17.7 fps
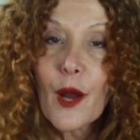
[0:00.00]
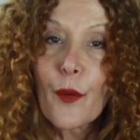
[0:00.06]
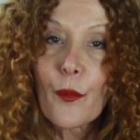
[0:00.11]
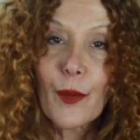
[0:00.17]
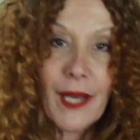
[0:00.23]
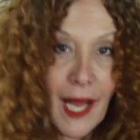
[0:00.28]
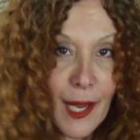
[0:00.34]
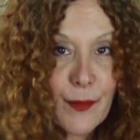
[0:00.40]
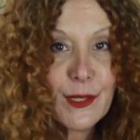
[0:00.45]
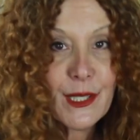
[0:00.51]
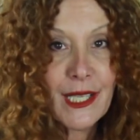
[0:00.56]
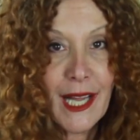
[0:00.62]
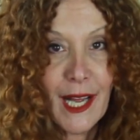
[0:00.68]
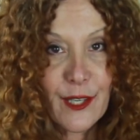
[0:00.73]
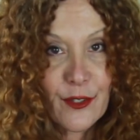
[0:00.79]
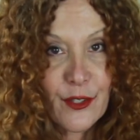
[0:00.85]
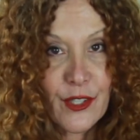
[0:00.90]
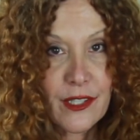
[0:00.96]
When I was an
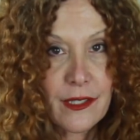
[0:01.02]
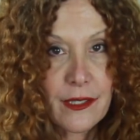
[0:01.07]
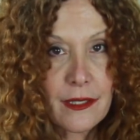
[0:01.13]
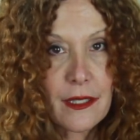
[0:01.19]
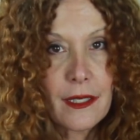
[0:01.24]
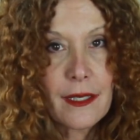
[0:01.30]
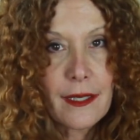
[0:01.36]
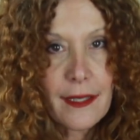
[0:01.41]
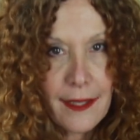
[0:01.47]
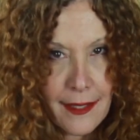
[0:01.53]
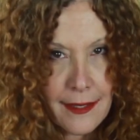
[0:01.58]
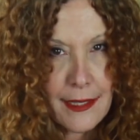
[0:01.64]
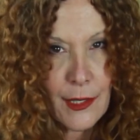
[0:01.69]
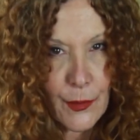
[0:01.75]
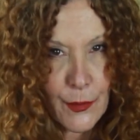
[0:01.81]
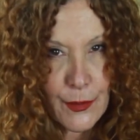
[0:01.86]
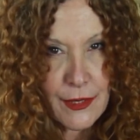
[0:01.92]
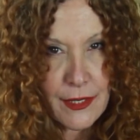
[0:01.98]
actress in
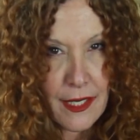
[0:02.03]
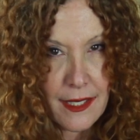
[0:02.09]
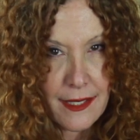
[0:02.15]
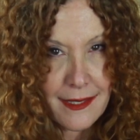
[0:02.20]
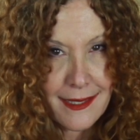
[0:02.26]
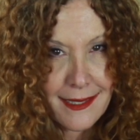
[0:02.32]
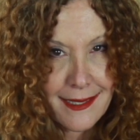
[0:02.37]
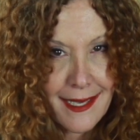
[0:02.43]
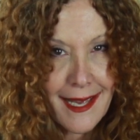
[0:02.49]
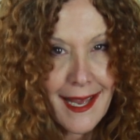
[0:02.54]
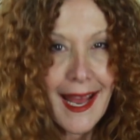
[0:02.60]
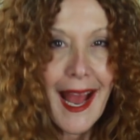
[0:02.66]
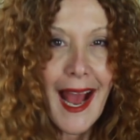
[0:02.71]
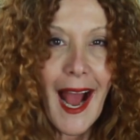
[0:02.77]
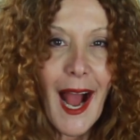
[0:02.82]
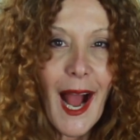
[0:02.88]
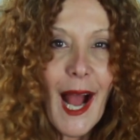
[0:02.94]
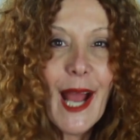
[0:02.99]
the old days,
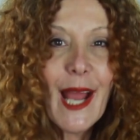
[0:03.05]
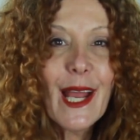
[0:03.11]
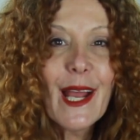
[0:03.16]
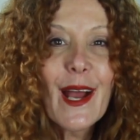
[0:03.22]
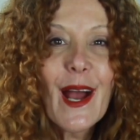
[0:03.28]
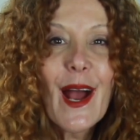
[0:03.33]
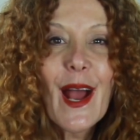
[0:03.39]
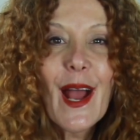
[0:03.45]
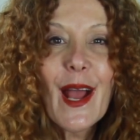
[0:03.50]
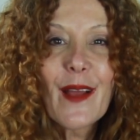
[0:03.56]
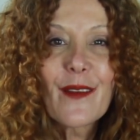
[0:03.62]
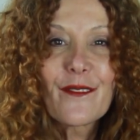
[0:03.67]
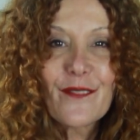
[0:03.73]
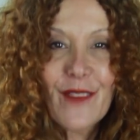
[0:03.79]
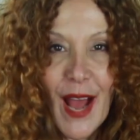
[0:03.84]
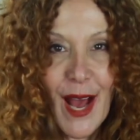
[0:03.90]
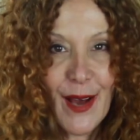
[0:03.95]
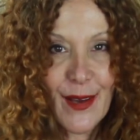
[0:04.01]
I
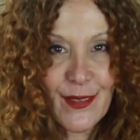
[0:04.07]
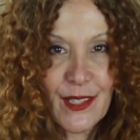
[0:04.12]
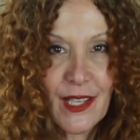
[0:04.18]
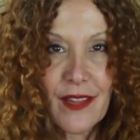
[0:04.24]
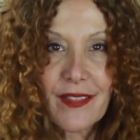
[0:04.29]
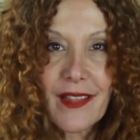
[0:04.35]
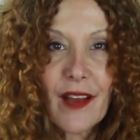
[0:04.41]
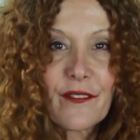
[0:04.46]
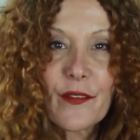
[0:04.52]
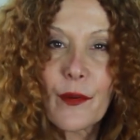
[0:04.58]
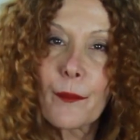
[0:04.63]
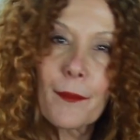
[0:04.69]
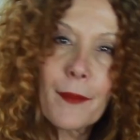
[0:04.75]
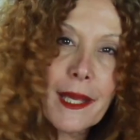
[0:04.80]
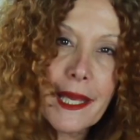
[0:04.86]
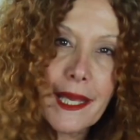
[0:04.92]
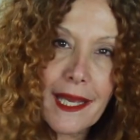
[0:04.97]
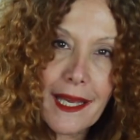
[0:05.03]
found that for
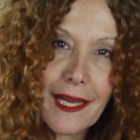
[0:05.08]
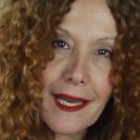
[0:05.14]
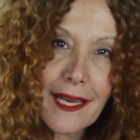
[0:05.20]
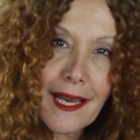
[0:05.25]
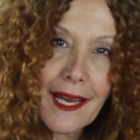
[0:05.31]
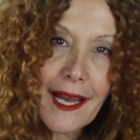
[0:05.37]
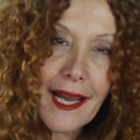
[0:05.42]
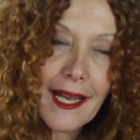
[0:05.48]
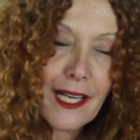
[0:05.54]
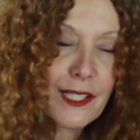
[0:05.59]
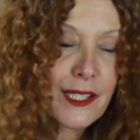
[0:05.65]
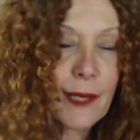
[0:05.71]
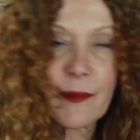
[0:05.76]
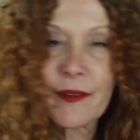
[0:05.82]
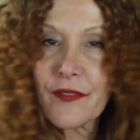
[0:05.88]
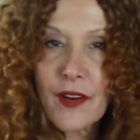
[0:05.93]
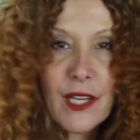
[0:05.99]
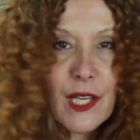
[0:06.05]
me, because
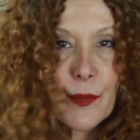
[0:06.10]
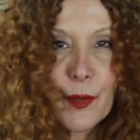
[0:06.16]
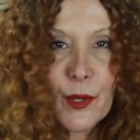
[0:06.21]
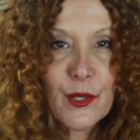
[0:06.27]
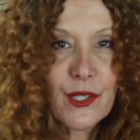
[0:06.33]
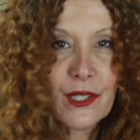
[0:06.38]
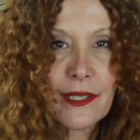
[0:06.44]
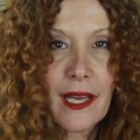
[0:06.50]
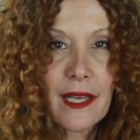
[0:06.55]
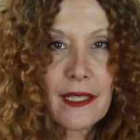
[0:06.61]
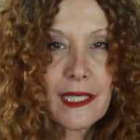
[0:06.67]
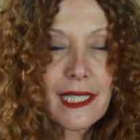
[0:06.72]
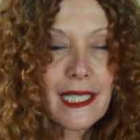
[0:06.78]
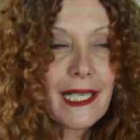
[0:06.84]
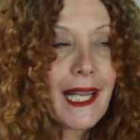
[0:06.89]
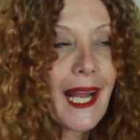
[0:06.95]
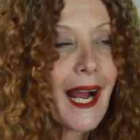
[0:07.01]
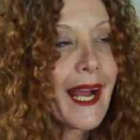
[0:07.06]
I'm a funky
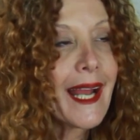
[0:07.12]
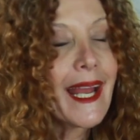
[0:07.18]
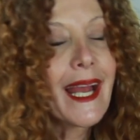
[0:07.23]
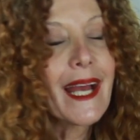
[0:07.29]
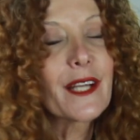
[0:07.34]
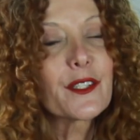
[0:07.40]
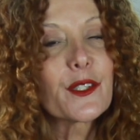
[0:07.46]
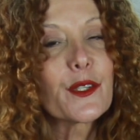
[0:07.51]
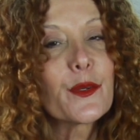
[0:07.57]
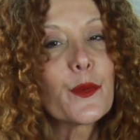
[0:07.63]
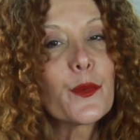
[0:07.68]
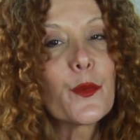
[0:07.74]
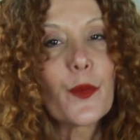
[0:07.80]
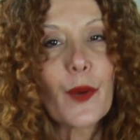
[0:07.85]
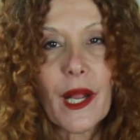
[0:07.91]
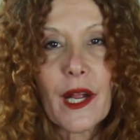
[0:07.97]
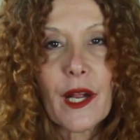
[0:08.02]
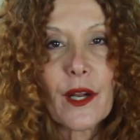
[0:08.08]
personality, I had to
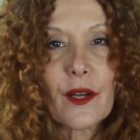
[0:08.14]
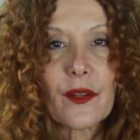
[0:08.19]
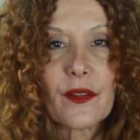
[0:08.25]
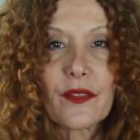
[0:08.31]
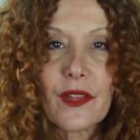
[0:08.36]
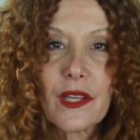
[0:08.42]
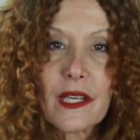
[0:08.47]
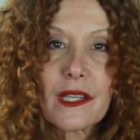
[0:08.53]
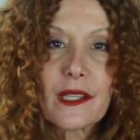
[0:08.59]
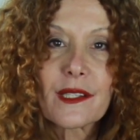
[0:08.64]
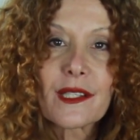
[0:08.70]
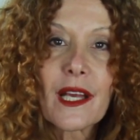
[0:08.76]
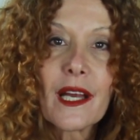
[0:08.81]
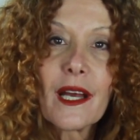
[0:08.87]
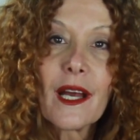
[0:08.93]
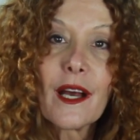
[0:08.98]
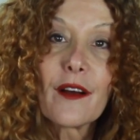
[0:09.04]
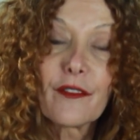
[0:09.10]
wear these
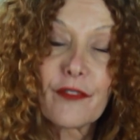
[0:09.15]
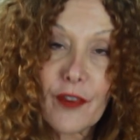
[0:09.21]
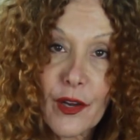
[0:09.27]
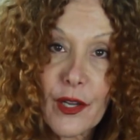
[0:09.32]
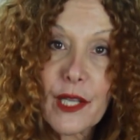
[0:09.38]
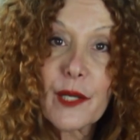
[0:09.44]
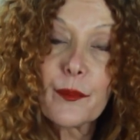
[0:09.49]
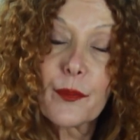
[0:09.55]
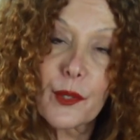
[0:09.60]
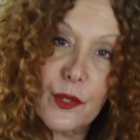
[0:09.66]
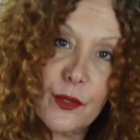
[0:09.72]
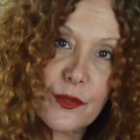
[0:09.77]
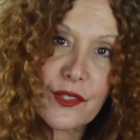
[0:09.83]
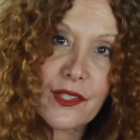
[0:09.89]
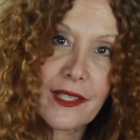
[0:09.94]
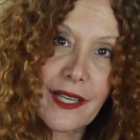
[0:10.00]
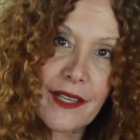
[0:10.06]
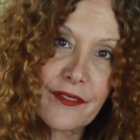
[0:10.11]
funky
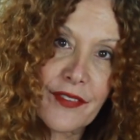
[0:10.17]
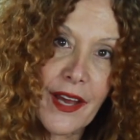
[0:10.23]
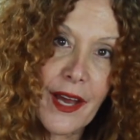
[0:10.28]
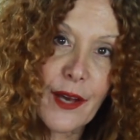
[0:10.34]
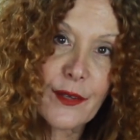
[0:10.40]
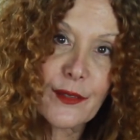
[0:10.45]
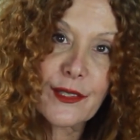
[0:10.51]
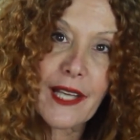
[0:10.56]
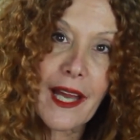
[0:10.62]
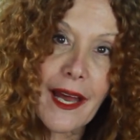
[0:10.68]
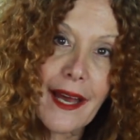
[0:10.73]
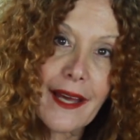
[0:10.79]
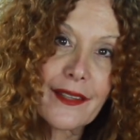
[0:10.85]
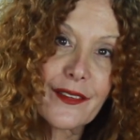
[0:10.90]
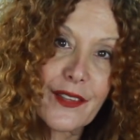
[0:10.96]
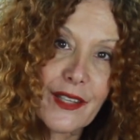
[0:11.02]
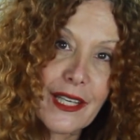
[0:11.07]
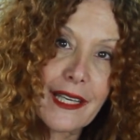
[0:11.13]
boots that I found
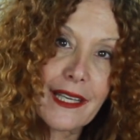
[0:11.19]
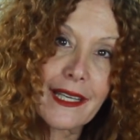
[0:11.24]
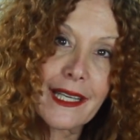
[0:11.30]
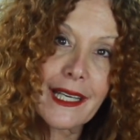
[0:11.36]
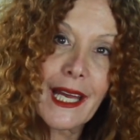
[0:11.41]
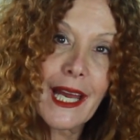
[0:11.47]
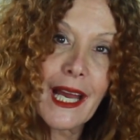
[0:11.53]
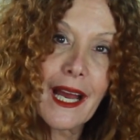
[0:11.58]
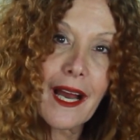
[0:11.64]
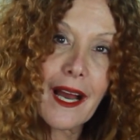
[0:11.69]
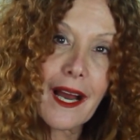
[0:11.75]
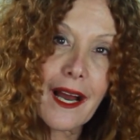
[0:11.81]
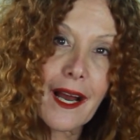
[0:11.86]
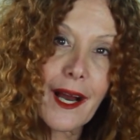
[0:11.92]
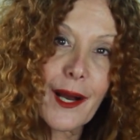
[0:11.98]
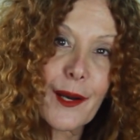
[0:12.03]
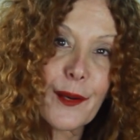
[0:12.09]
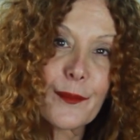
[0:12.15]
at the
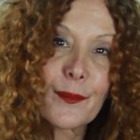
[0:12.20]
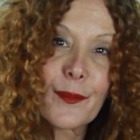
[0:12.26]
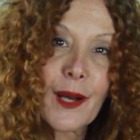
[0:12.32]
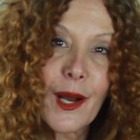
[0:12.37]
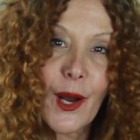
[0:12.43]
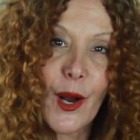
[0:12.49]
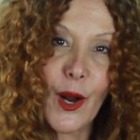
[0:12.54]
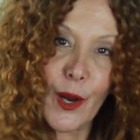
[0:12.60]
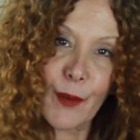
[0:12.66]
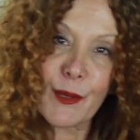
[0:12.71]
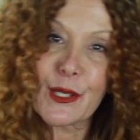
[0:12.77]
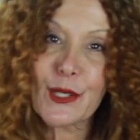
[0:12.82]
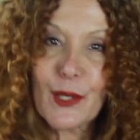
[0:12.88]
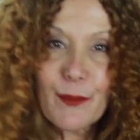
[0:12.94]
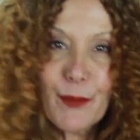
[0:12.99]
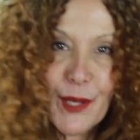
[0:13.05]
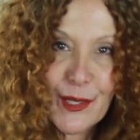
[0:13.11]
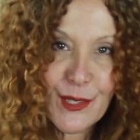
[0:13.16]
um, Army
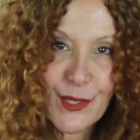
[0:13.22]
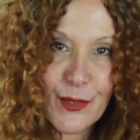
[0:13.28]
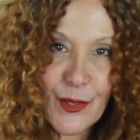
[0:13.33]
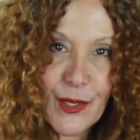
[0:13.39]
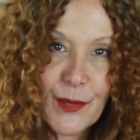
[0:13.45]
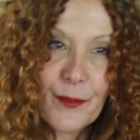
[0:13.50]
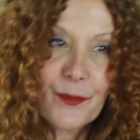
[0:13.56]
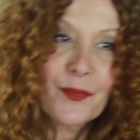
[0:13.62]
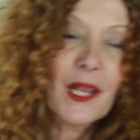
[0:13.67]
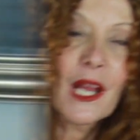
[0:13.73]
surplus store.